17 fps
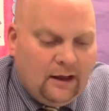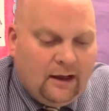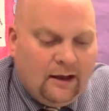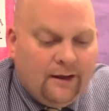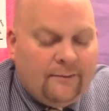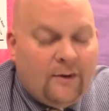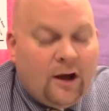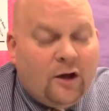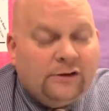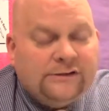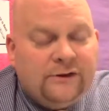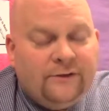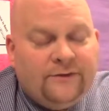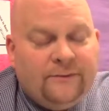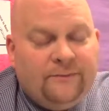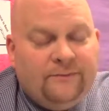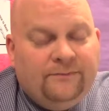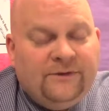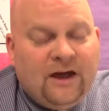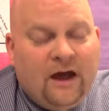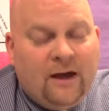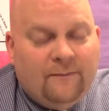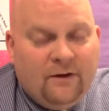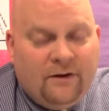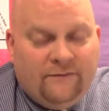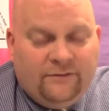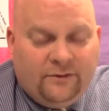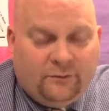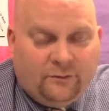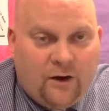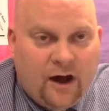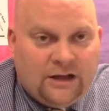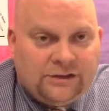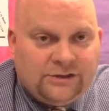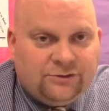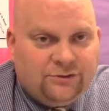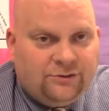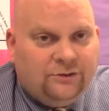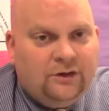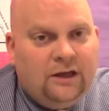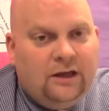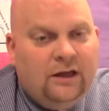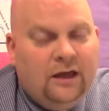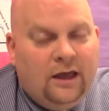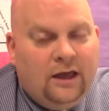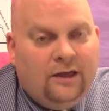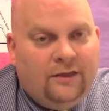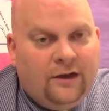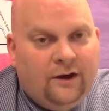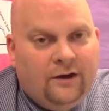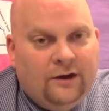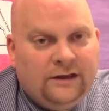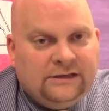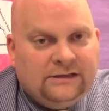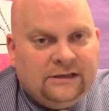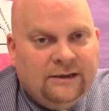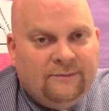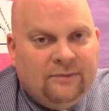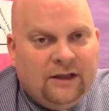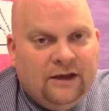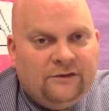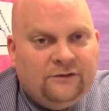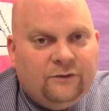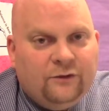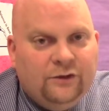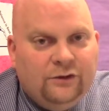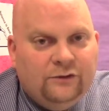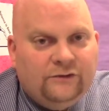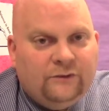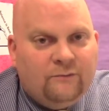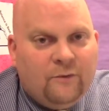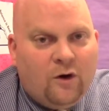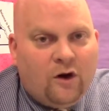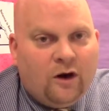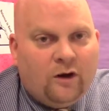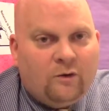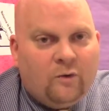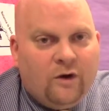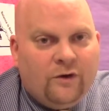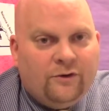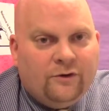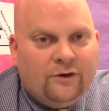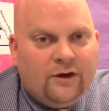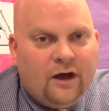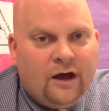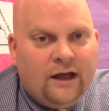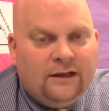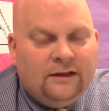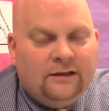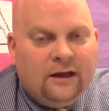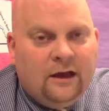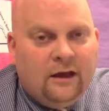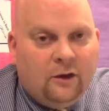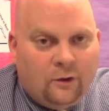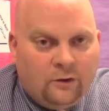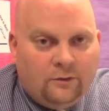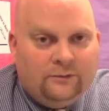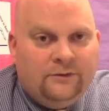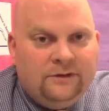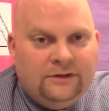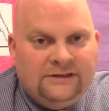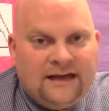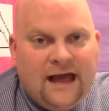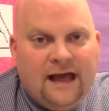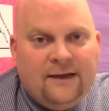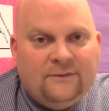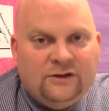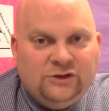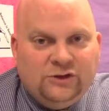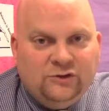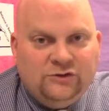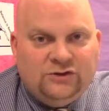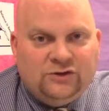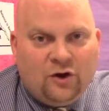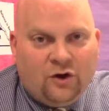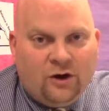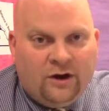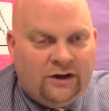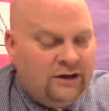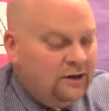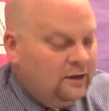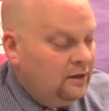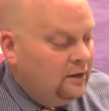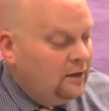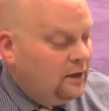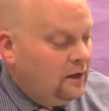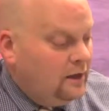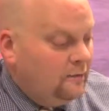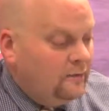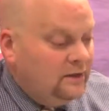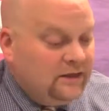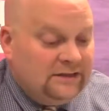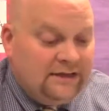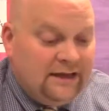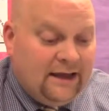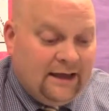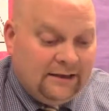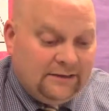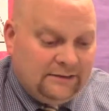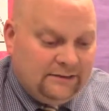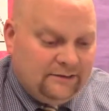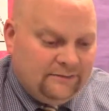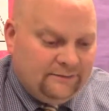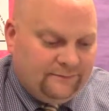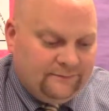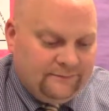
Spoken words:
Also, at the top of the roster, there is a place for you to mark whether or not, or the time that you started the test.